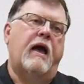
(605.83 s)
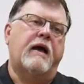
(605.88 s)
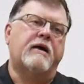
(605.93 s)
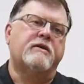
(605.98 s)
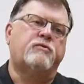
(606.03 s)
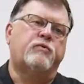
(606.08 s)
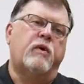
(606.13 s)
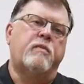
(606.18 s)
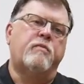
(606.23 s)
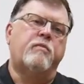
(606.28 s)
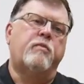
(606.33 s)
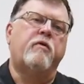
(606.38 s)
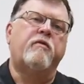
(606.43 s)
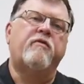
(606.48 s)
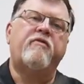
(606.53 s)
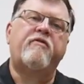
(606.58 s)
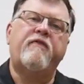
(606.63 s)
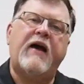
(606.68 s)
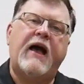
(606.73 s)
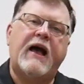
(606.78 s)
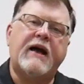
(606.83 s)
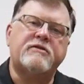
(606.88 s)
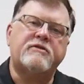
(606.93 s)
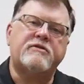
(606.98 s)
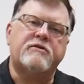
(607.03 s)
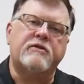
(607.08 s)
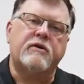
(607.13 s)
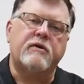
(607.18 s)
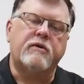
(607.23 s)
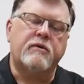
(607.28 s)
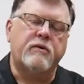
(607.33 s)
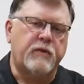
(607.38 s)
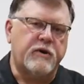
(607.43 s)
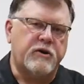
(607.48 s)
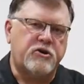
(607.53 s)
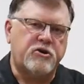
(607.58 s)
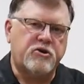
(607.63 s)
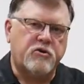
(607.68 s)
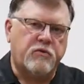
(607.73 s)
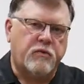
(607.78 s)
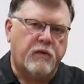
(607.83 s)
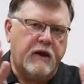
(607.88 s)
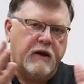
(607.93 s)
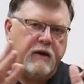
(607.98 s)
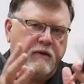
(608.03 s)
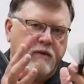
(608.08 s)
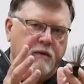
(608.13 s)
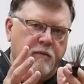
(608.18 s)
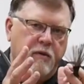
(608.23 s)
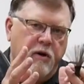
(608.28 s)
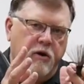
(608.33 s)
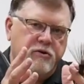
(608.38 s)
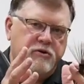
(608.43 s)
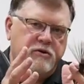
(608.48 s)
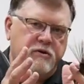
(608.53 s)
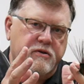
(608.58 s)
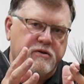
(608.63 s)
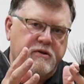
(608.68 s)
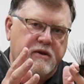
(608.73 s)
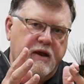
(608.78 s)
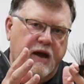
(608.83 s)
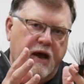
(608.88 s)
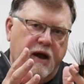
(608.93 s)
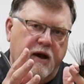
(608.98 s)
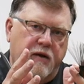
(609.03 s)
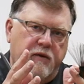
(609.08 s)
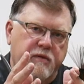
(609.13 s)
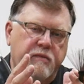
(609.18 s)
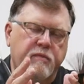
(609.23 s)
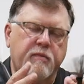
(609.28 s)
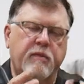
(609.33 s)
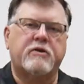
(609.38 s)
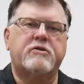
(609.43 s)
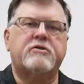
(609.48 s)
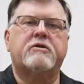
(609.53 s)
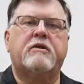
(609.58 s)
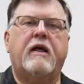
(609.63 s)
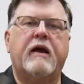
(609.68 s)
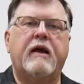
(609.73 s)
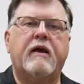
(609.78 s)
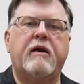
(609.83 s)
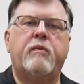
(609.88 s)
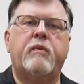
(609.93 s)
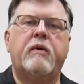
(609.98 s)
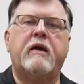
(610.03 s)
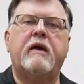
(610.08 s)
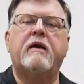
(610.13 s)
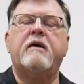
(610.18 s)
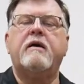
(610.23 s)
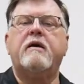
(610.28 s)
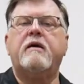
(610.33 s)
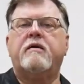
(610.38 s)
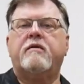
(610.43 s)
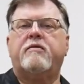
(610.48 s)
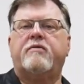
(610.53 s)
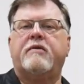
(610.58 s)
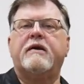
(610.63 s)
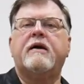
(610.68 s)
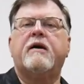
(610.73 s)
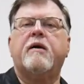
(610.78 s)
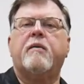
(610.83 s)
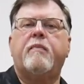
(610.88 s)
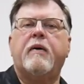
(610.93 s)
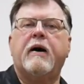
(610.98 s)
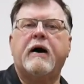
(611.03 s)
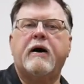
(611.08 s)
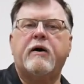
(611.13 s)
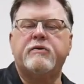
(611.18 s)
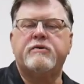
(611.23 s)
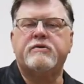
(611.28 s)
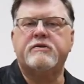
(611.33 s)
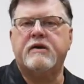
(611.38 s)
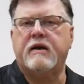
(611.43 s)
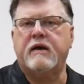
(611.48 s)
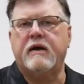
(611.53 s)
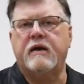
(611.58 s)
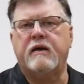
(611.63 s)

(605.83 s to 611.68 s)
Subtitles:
as we move faster, we shrink the motions down, much like we think about